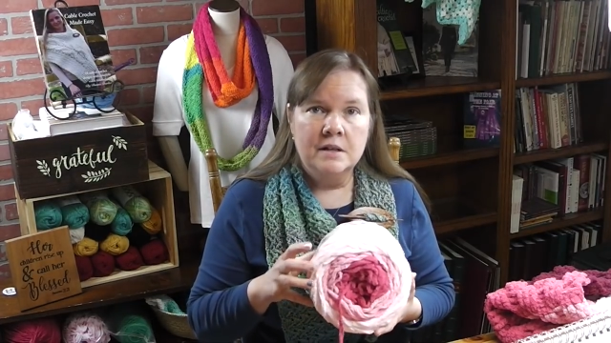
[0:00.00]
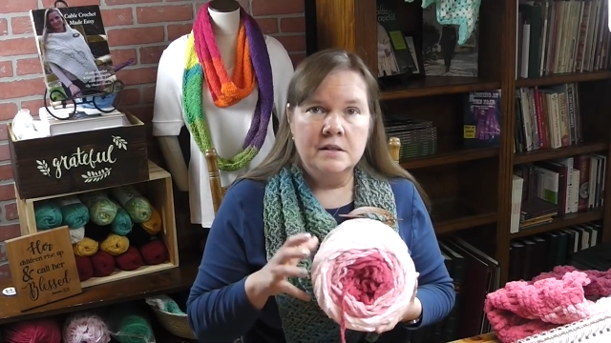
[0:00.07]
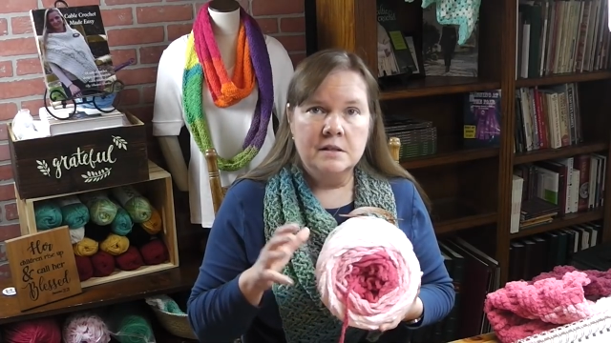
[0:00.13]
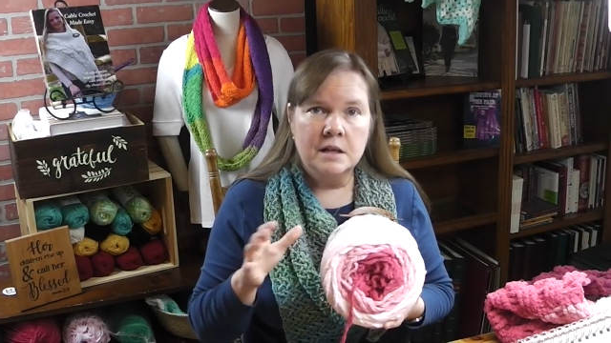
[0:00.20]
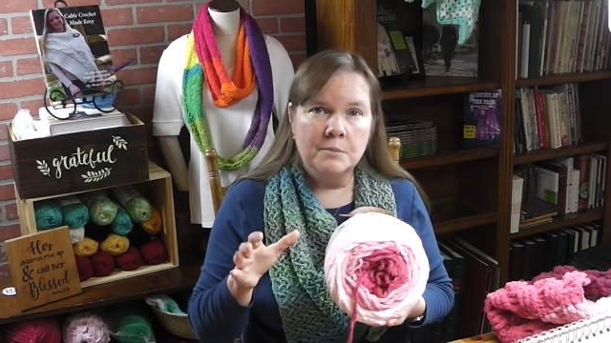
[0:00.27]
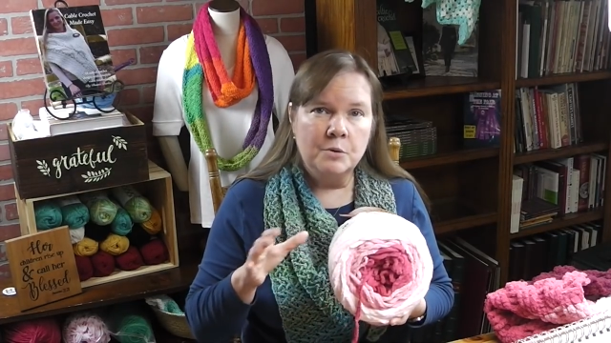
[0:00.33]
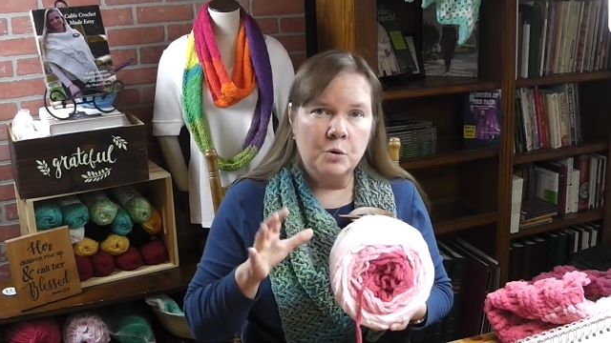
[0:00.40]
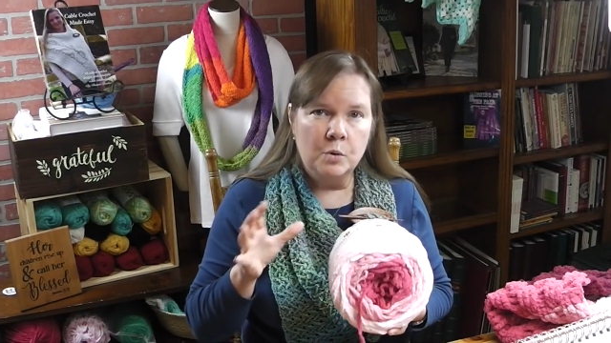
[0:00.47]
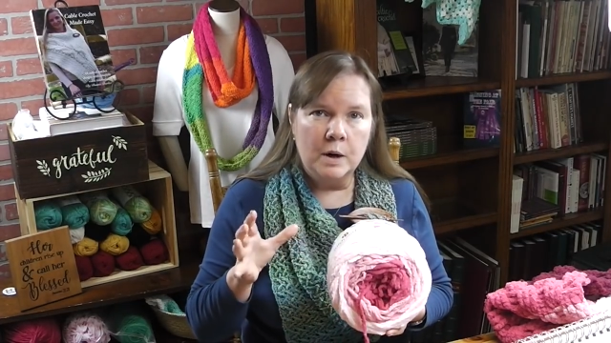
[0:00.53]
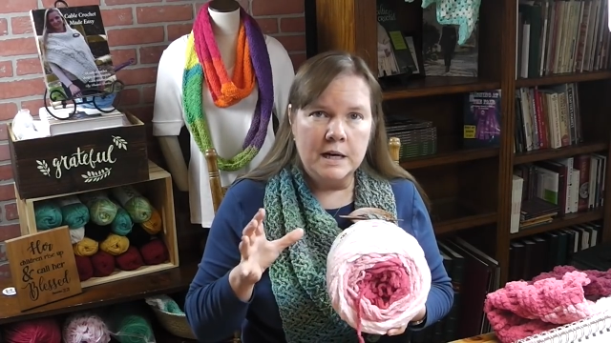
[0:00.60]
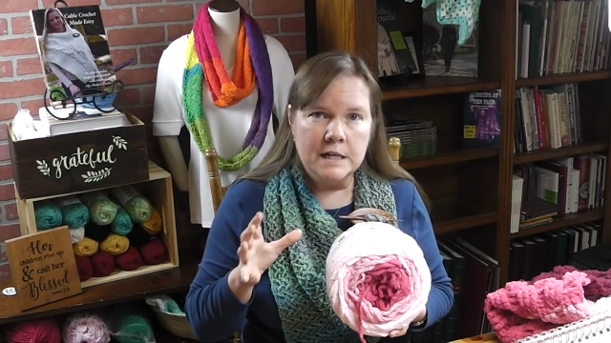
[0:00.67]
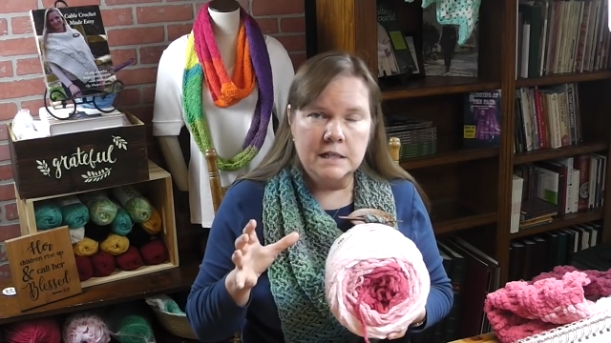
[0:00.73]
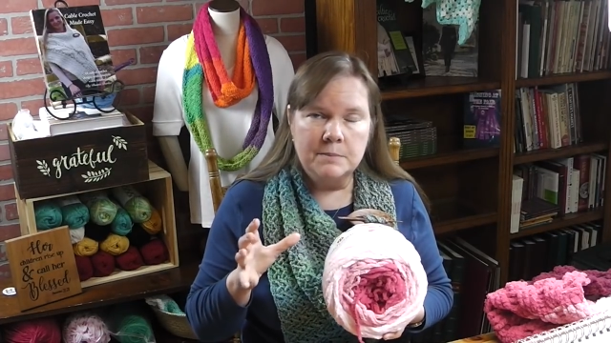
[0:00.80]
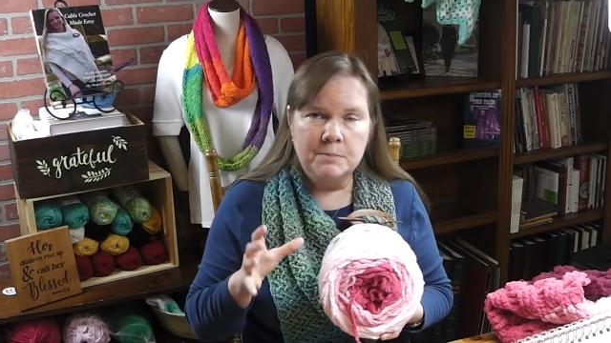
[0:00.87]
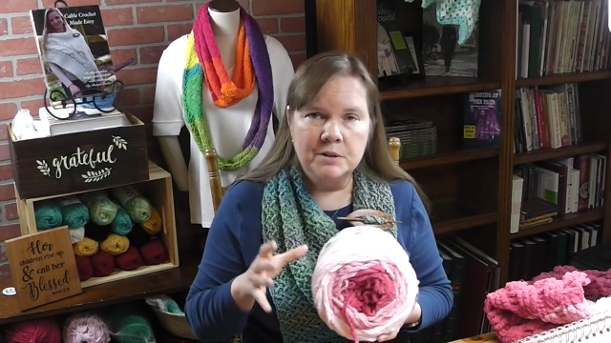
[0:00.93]
some
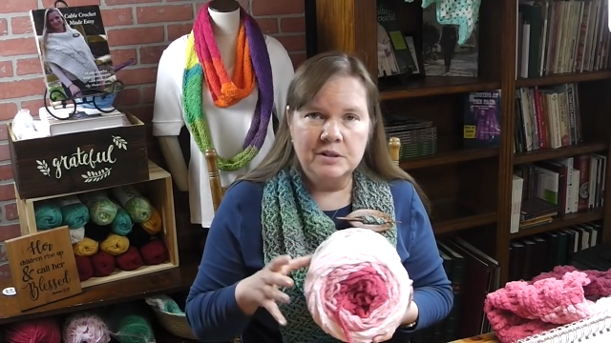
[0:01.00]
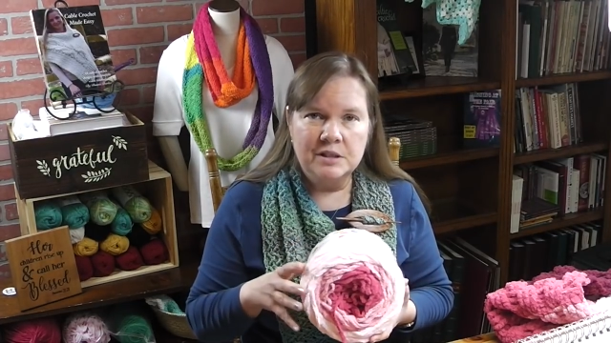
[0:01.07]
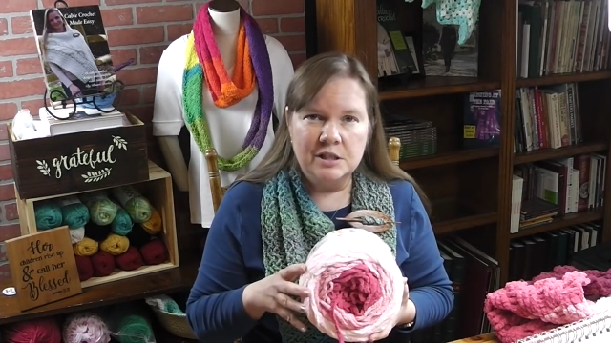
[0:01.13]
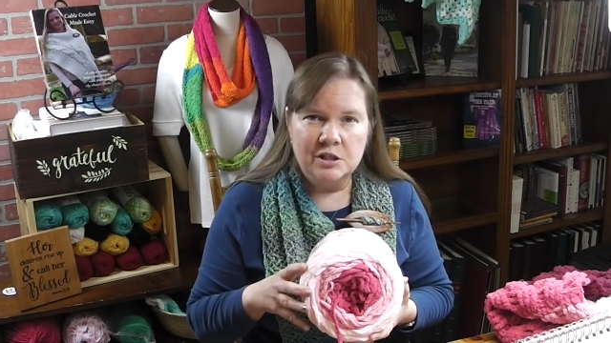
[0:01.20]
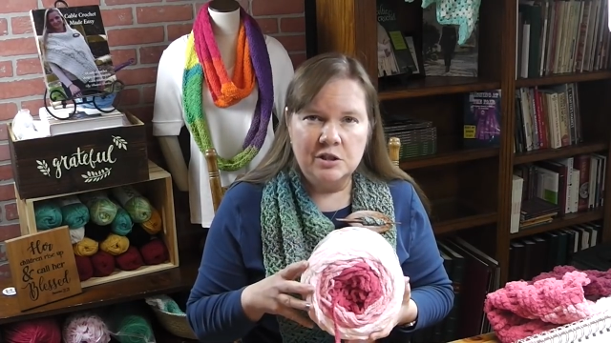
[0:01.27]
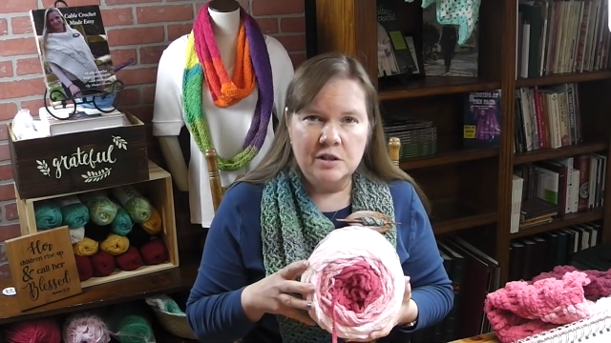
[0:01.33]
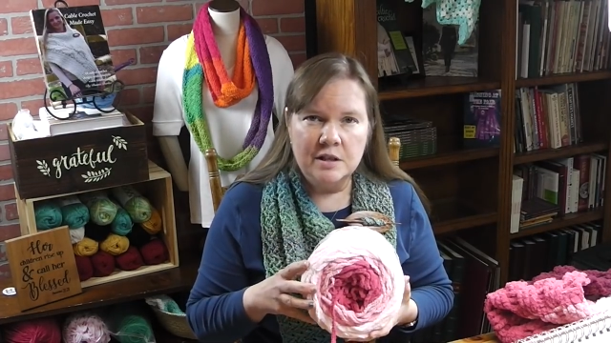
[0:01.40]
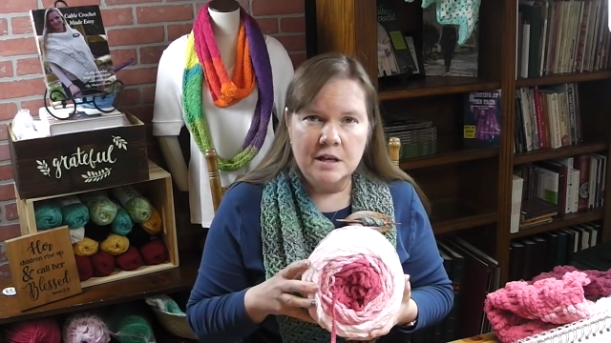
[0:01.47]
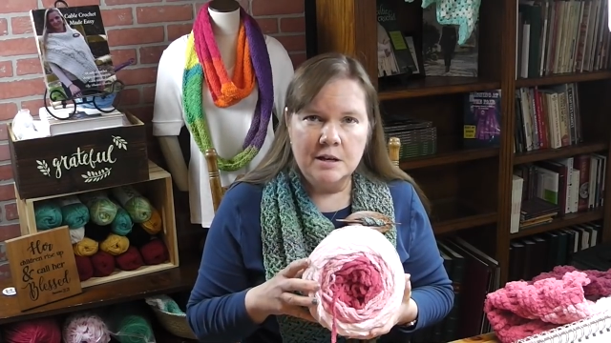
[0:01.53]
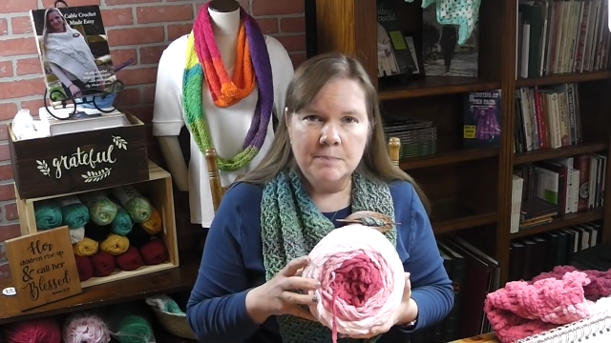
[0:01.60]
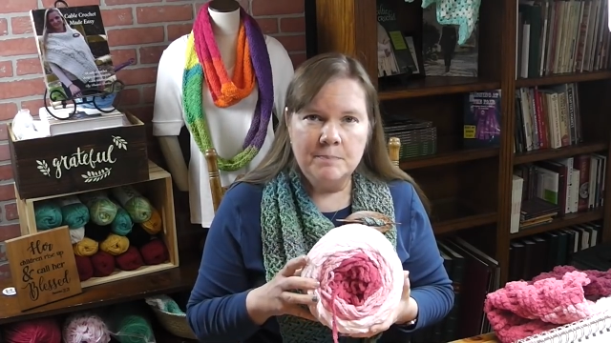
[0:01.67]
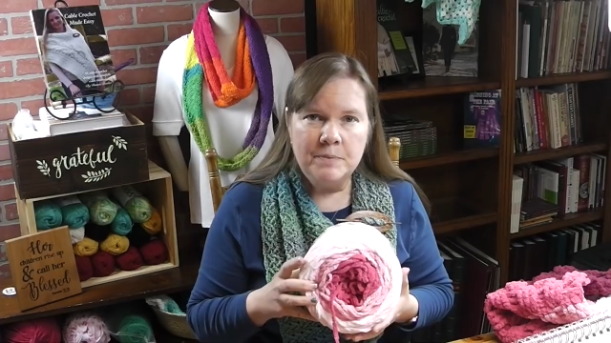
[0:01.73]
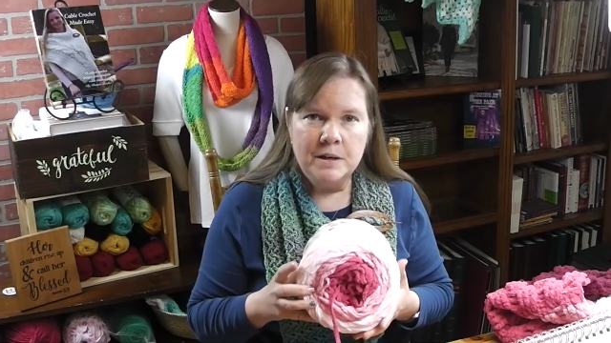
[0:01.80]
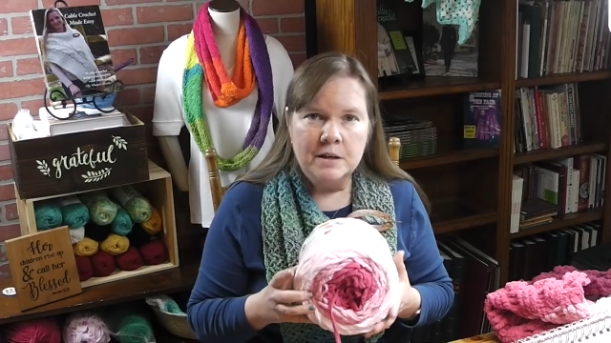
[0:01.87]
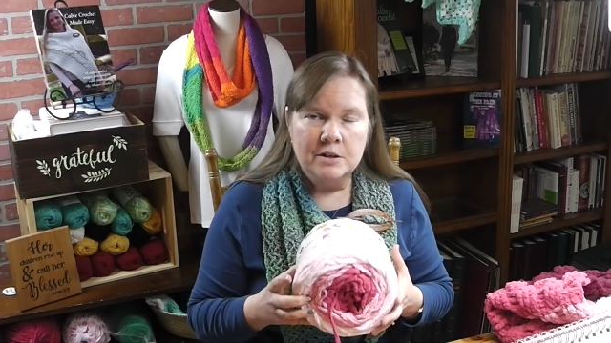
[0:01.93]
grace built into them,